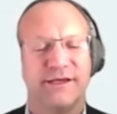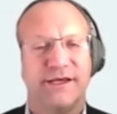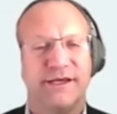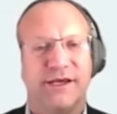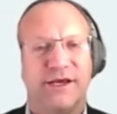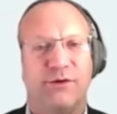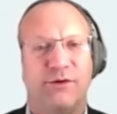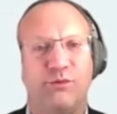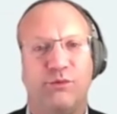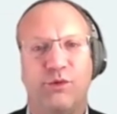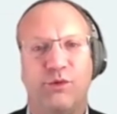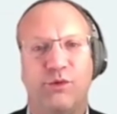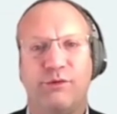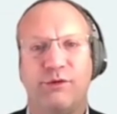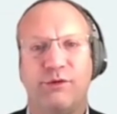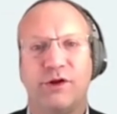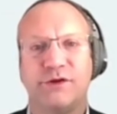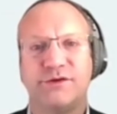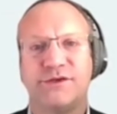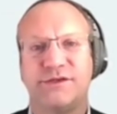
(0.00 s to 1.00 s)
We
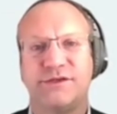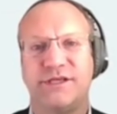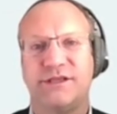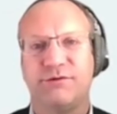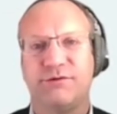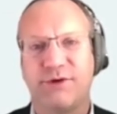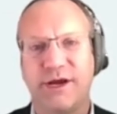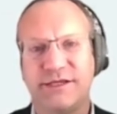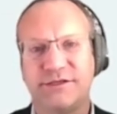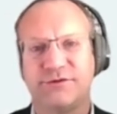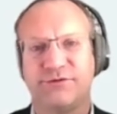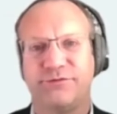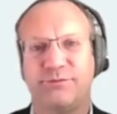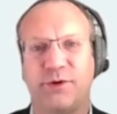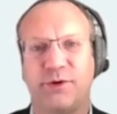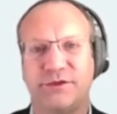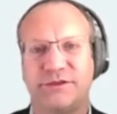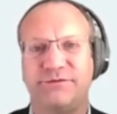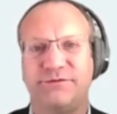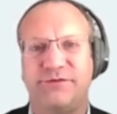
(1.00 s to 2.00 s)
will also see the rise of
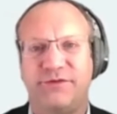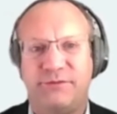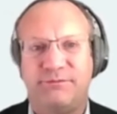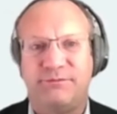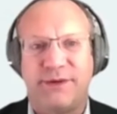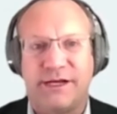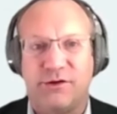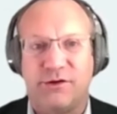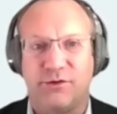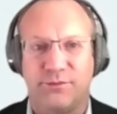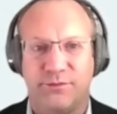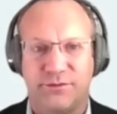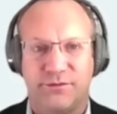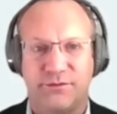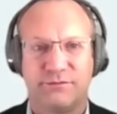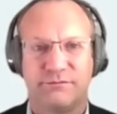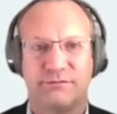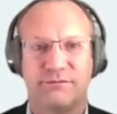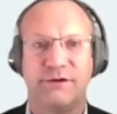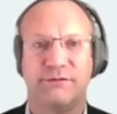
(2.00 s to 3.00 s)
positive feedback
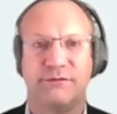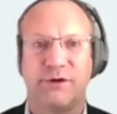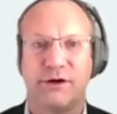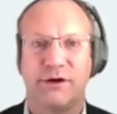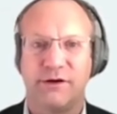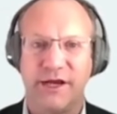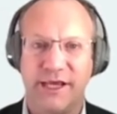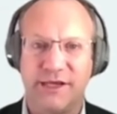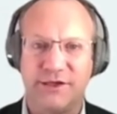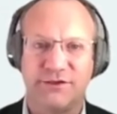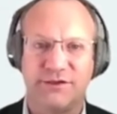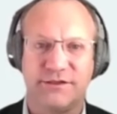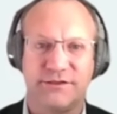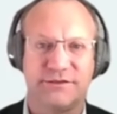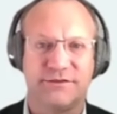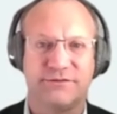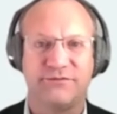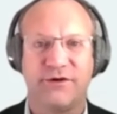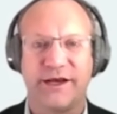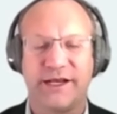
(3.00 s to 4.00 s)
loops,
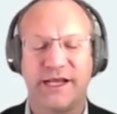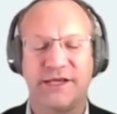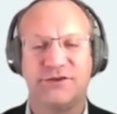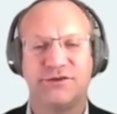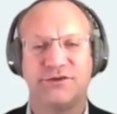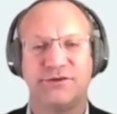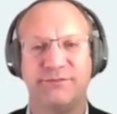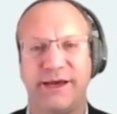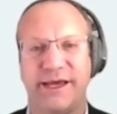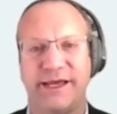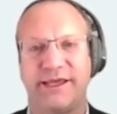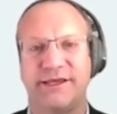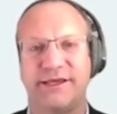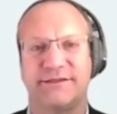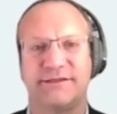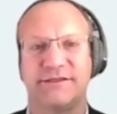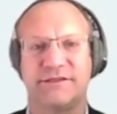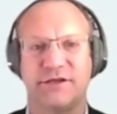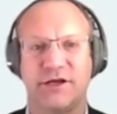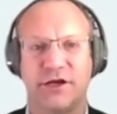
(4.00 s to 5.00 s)
regulations, financial
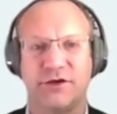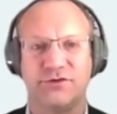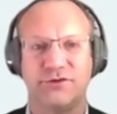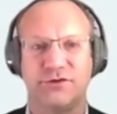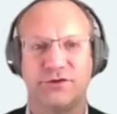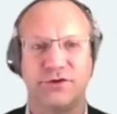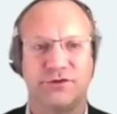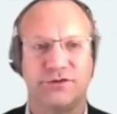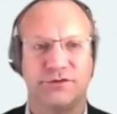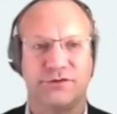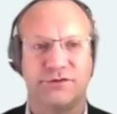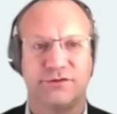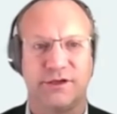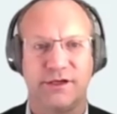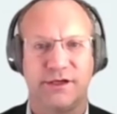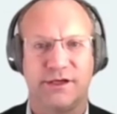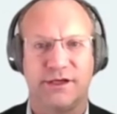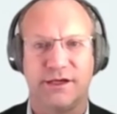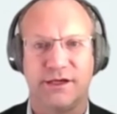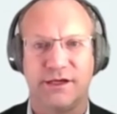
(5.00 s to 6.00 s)
markets, and
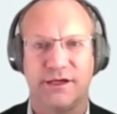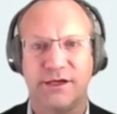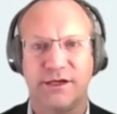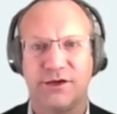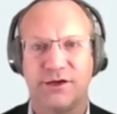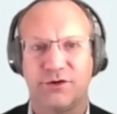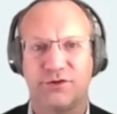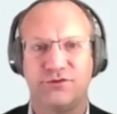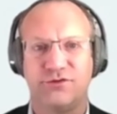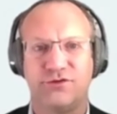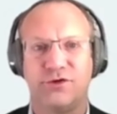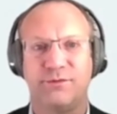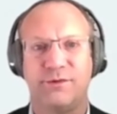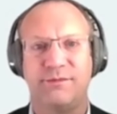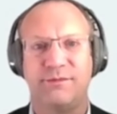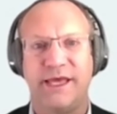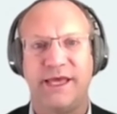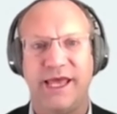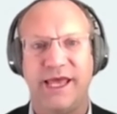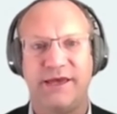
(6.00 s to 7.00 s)
consumer
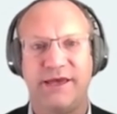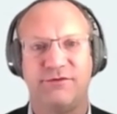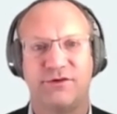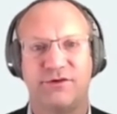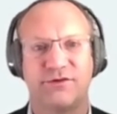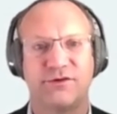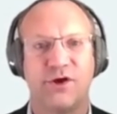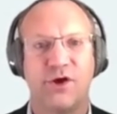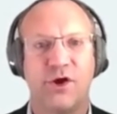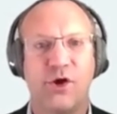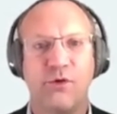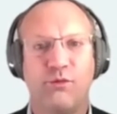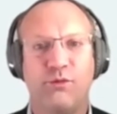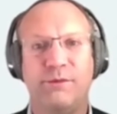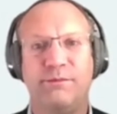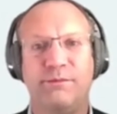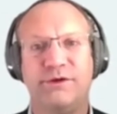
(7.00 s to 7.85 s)
behaviors will be